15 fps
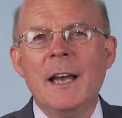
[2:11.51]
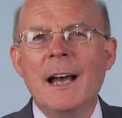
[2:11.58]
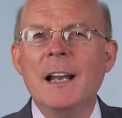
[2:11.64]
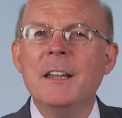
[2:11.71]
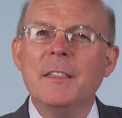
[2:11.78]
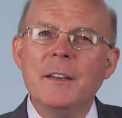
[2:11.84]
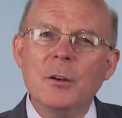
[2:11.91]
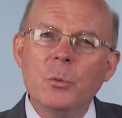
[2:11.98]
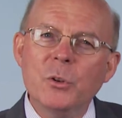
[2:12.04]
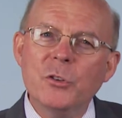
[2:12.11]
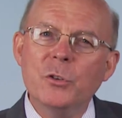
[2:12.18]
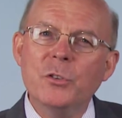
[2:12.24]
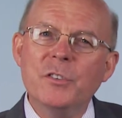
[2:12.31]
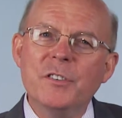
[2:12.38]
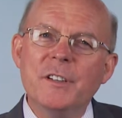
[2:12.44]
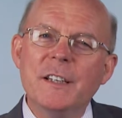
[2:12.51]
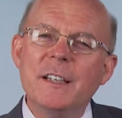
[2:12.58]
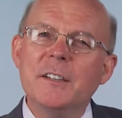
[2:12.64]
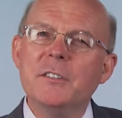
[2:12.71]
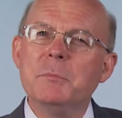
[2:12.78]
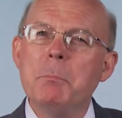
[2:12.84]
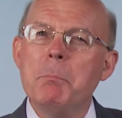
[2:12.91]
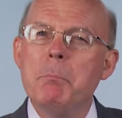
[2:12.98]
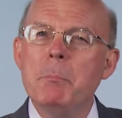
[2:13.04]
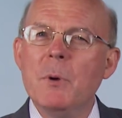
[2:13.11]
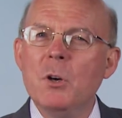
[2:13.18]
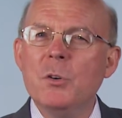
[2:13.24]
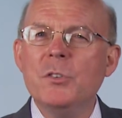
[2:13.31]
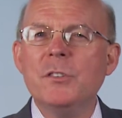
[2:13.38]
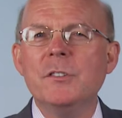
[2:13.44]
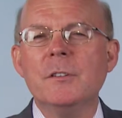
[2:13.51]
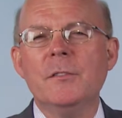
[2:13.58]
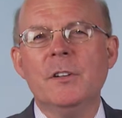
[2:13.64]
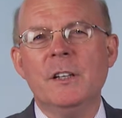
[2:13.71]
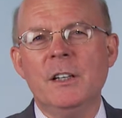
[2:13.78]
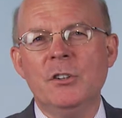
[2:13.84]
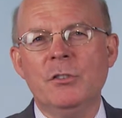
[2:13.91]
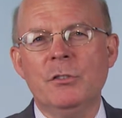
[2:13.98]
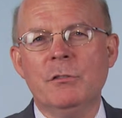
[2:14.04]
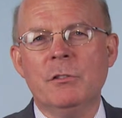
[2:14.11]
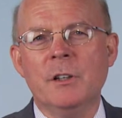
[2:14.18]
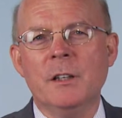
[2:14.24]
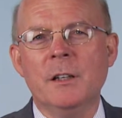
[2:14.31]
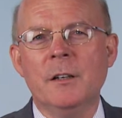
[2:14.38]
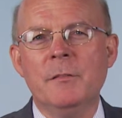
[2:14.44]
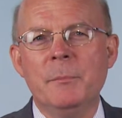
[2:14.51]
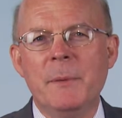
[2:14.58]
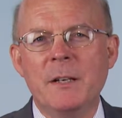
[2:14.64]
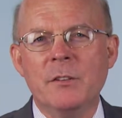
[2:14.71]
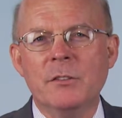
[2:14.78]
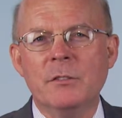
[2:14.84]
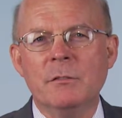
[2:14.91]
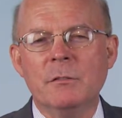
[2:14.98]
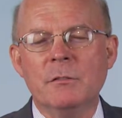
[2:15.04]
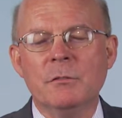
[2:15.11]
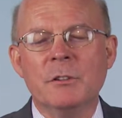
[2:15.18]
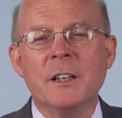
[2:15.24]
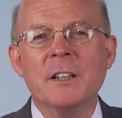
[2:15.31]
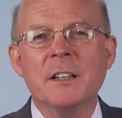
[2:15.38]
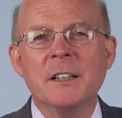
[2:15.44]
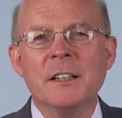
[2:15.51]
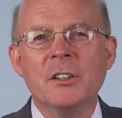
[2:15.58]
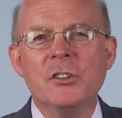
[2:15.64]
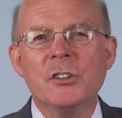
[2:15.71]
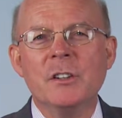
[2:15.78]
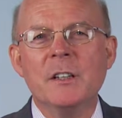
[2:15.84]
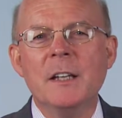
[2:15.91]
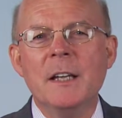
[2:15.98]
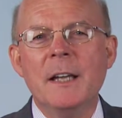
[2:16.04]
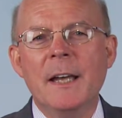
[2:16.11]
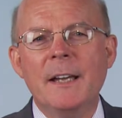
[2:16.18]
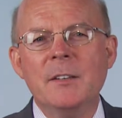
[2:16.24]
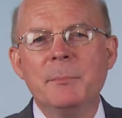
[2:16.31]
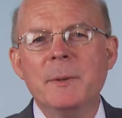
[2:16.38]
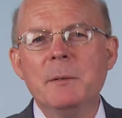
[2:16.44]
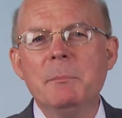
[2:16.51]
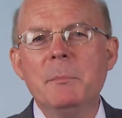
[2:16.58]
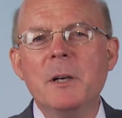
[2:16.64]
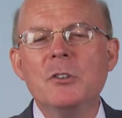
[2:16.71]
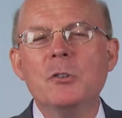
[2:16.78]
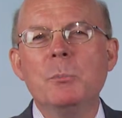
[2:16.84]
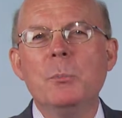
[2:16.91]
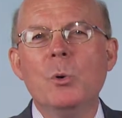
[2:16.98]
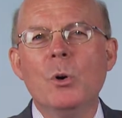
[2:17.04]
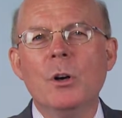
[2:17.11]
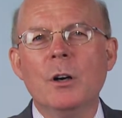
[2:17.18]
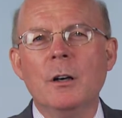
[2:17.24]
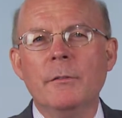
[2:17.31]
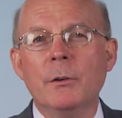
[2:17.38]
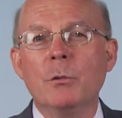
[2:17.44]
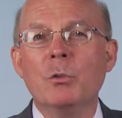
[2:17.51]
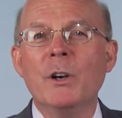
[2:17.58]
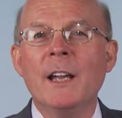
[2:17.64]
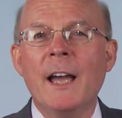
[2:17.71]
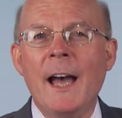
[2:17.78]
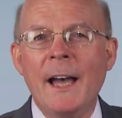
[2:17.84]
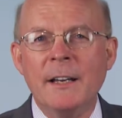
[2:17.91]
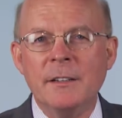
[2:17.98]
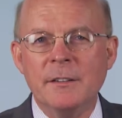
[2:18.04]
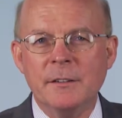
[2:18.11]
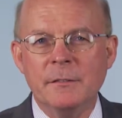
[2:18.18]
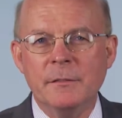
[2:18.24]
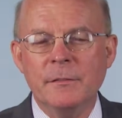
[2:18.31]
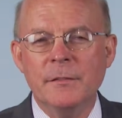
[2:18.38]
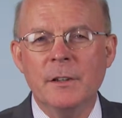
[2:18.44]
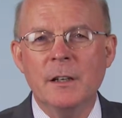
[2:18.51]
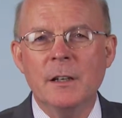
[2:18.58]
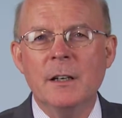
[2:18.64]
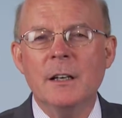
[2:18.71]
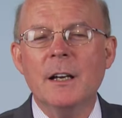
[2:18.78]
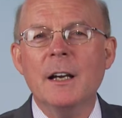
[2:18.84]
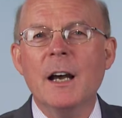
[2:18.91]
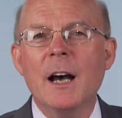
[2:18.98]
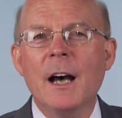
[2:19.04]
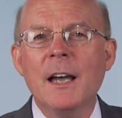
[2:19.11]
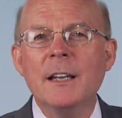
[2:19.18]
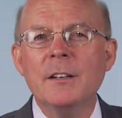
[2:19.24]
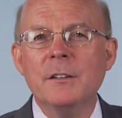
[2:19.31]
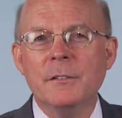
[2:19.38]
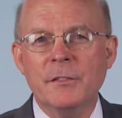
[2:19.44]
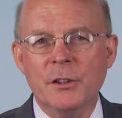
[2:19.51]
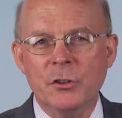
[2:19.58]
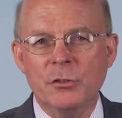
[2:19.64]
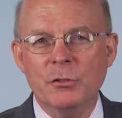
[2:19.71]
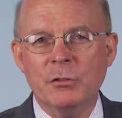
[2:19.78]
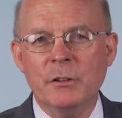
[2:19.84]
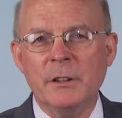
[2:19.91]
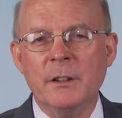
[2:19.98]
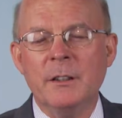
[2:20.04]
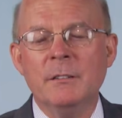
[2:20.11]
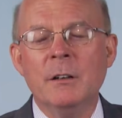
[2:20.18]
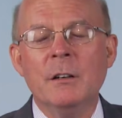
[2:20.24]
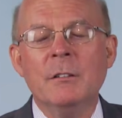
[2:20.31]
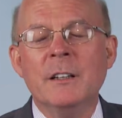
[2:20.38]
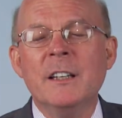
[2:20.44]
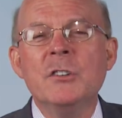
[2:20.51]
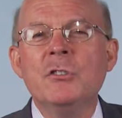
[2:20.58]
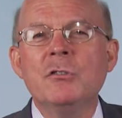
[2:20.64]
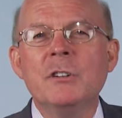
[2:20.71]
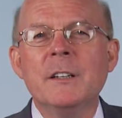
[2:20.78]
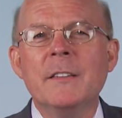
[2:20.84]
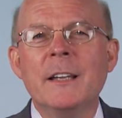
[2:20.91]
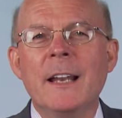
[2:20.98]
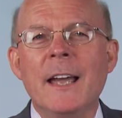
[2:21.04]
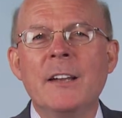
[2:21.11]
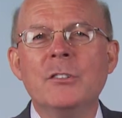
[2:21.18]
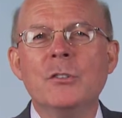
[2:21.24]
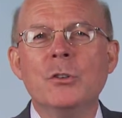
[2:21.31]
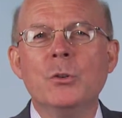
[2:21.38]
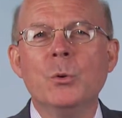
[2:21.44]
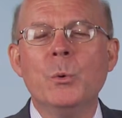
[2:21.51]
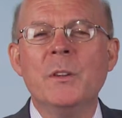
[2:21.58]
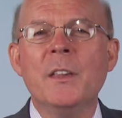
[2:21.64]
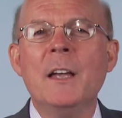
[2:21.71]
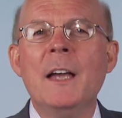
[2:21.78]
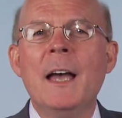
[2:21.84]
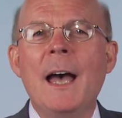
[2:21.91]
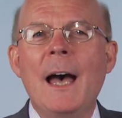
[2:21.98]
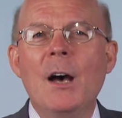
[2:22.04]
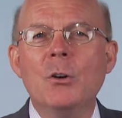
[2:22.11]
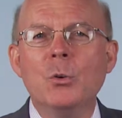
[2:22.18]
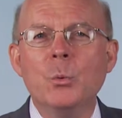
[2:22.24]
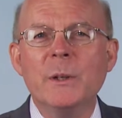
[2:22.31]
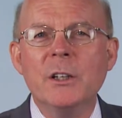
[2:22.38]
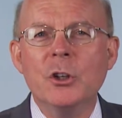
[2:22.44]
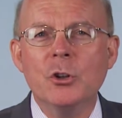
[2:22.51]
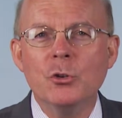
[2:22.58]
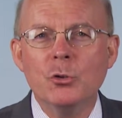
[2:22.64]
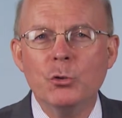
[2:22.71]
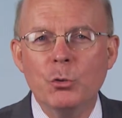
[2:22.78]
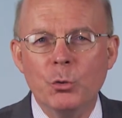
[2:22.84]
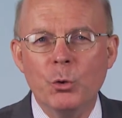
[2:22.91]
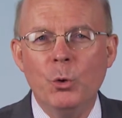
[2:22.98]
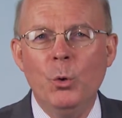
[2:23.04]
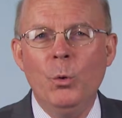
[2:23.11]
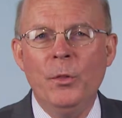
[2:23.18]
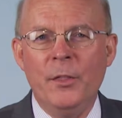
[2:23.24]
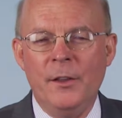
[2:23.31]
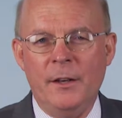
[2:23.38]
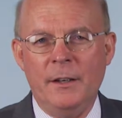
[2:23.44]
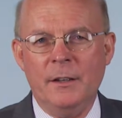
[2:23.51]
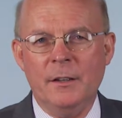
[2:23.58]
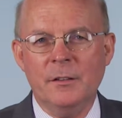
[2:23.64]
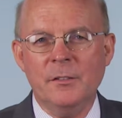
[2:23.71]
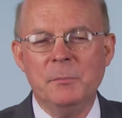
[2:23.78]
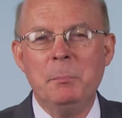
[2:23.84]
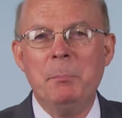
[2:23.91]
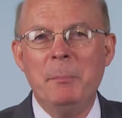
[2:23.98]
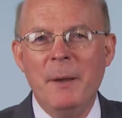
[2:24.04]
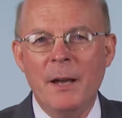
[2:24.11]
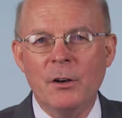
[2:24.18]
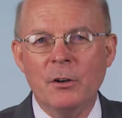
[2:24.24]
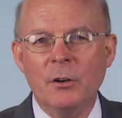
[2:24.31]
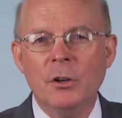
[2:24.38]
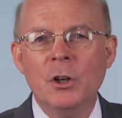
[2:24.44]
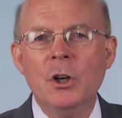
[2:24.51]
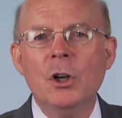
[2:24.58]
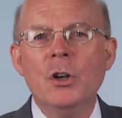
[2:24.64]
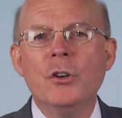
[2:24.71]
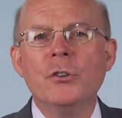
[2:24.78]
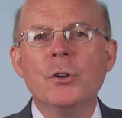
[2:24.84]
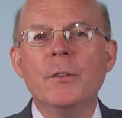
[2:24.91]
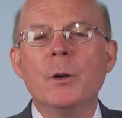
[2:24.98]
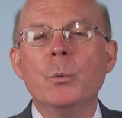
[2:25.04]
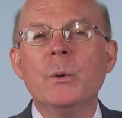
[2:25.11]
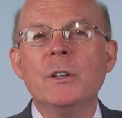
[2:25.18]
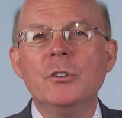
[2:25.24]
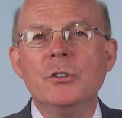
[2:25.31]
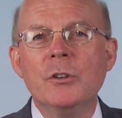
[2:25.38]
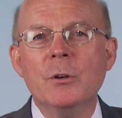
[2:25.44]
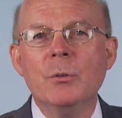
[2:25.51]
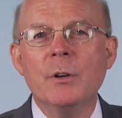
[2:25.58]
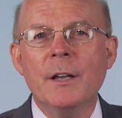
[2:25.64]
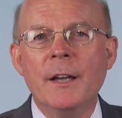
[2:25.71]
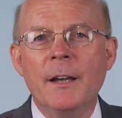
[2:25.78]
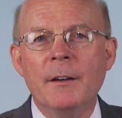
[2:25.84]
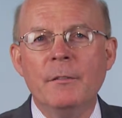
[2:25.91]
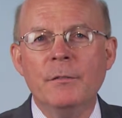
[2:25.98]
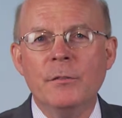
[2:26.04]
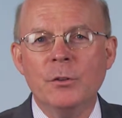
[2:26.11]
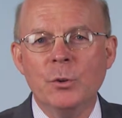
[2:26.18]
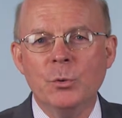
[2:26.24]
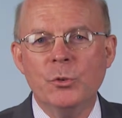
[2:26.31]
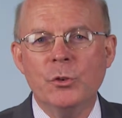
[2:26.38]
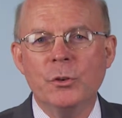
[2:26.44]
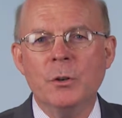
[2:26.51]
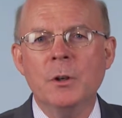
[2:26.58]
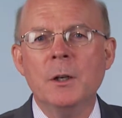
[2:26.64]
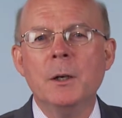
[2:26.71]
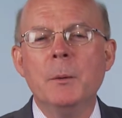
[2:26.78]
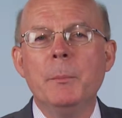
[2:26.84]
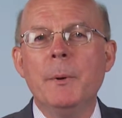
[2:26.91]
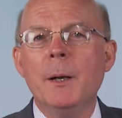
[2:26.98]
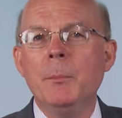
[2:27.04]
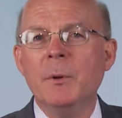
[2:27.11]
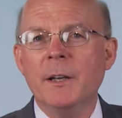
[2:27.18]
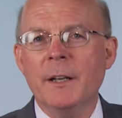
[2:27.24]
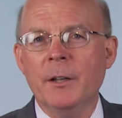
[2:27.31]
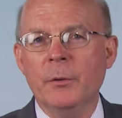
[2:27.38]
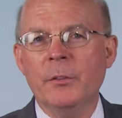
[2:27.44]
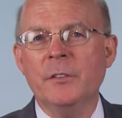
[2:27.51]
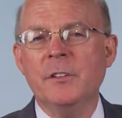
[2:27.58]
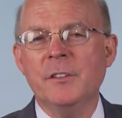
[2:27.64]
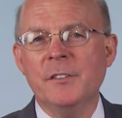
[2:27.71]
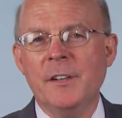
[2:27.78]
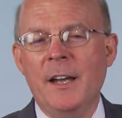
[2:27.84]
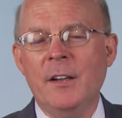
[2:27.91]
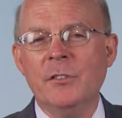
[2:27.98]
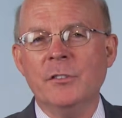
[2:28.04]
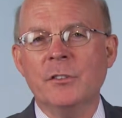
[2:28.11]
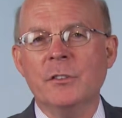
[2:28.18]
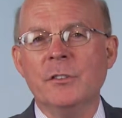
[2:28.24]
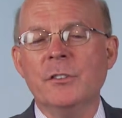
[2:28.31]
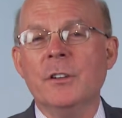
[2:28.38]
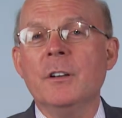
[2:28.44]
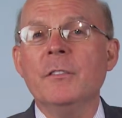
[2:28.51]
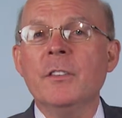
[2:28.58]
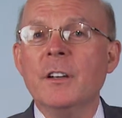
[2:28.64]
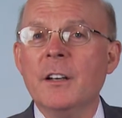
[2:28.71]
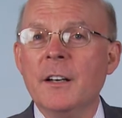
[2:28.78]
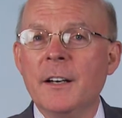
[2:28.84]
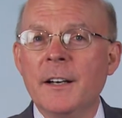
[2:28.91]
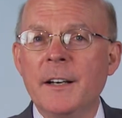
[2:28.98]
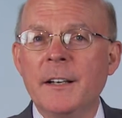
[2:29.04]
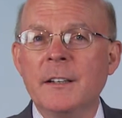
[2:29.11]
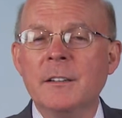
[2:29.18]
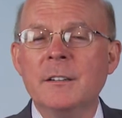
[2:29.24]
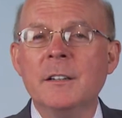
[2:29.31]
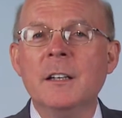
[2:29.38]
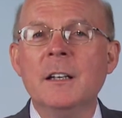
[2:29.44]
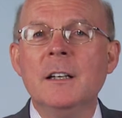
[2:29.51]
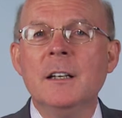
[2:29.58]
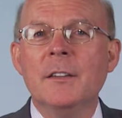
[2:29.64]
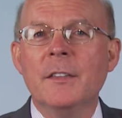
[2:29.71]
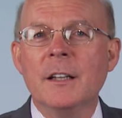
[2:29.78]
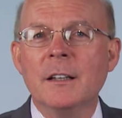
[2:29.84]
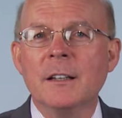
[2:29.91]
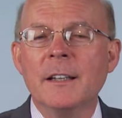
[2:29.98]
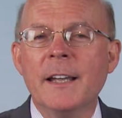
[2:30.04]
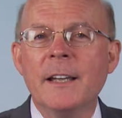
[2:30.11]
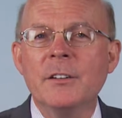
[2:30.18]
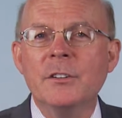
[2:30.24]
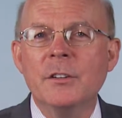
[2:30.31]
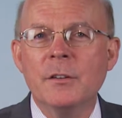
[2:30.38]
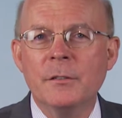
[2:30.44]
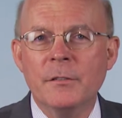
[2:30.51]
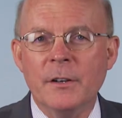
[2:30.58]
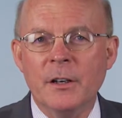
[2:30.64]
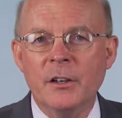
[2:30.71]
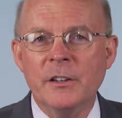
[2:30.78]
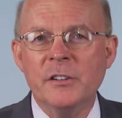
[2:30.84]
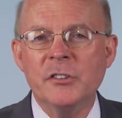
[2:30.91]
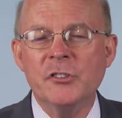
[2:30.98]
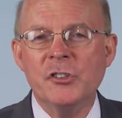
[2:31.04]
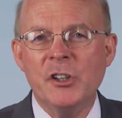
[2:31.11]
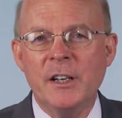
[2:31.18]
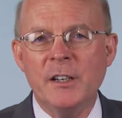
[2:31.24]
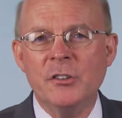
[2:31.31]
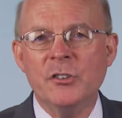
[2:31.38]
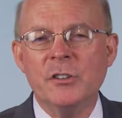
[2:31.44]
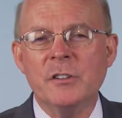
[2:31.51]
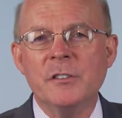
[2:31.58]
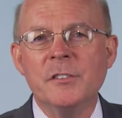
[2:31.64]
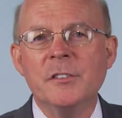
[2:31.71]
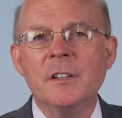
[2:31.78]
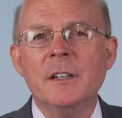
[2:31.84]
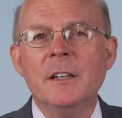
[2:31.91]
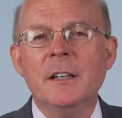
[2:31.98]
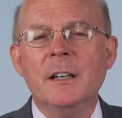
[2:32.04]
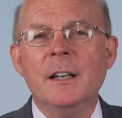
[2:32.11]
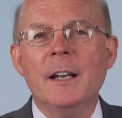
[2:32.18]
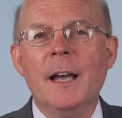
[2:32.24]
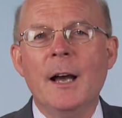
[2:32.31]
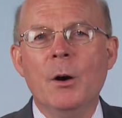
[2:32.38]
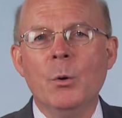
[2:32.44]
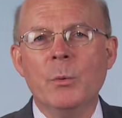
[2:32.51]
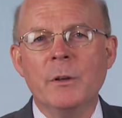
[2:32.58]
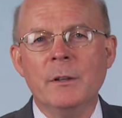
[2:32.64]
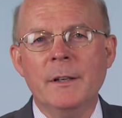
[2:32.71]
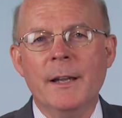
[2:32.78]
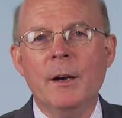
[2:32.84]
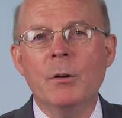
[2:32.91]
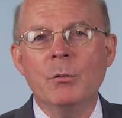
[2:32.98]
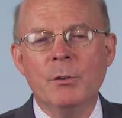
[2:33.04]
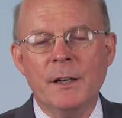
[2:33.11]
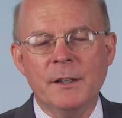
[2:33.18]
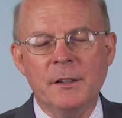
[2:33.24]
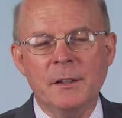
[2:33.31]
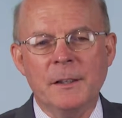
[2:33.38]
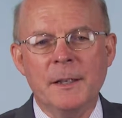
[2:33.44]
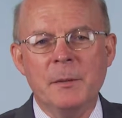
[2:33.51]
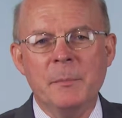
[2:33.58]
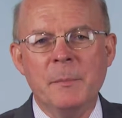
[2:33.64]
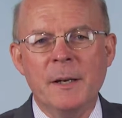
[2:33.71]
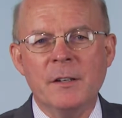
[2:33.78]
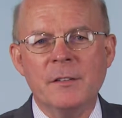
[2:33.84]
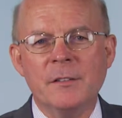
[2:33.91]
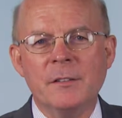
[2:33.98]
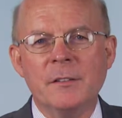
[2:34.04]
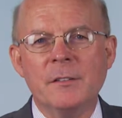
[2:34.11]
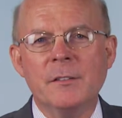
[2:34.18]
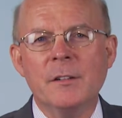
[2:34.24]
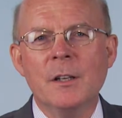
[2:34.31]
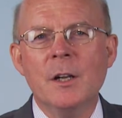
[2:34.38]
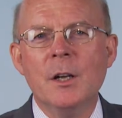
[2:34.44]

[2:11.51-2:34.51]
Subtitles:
And I think what you'll see is most of the history of medicine's regulation has been much more of a reactive kind of history, a history that has to do with how do we control things better so that we don't have future public health disasters of the kind that led to the various changes in how we now regulate medicines.